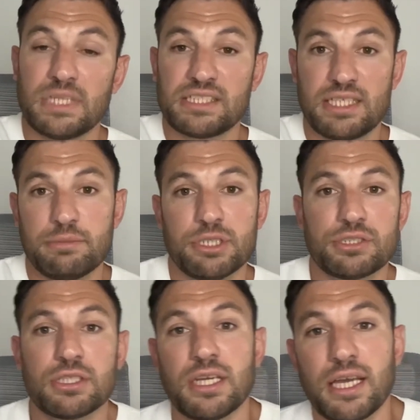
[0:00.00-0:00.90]
image.
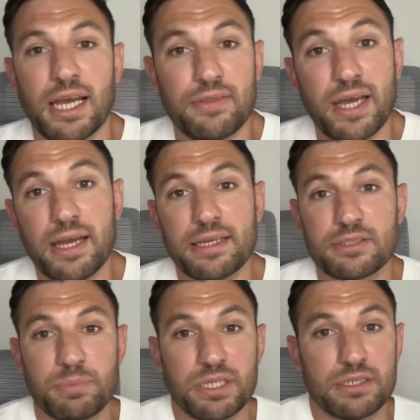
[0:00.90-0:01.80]
And that has
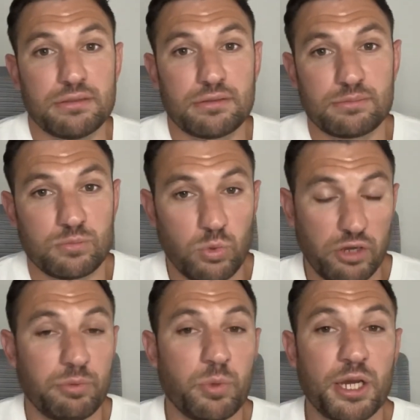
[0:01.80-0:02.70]
been what I've
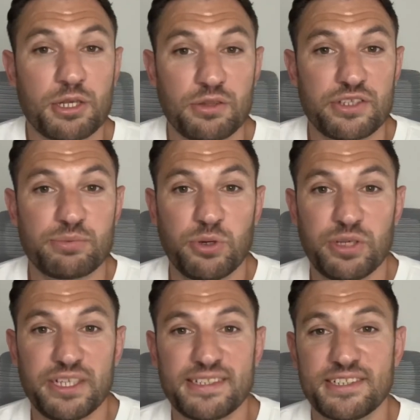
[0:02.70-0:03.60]
been working on this
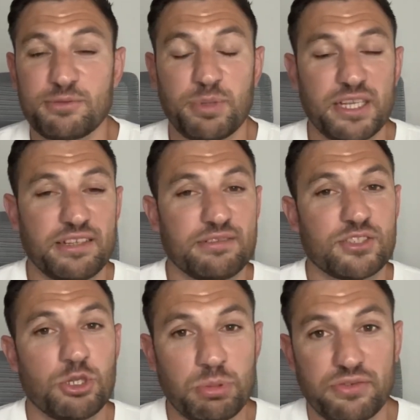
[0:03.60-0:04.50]
morning. It's been
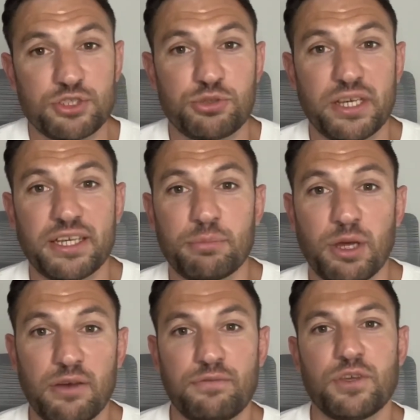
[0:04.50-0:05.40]
super frustrating, but I
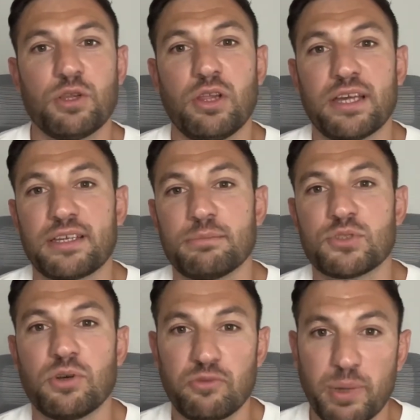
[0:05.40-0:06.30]
feel like I'm sort
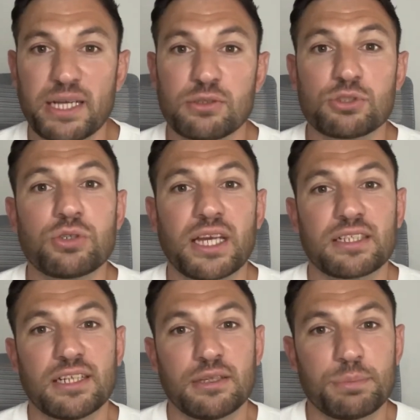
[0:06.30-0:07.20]
of back on track
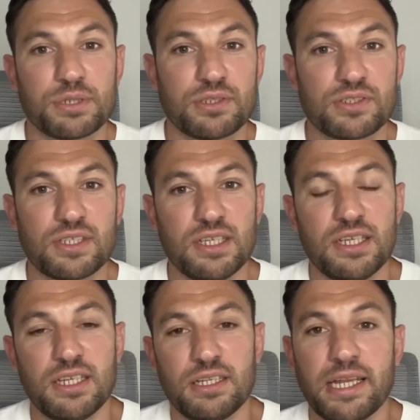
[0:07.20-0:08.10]
now, because
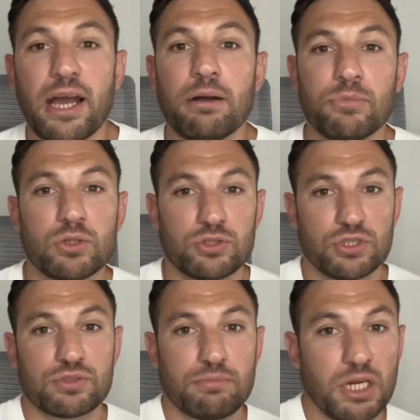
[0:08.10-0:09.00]
now I'm not
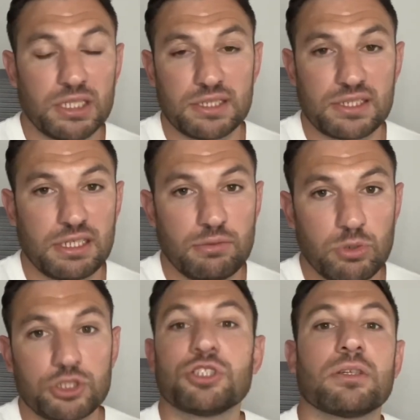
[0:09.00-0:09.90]
just mindlessly
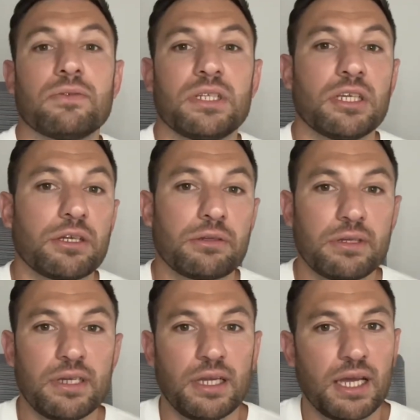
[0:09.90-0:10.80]
watching a video
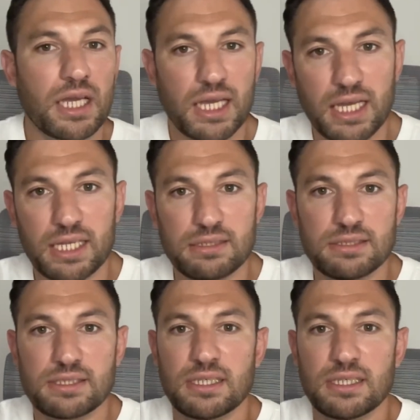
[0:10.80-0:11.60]
and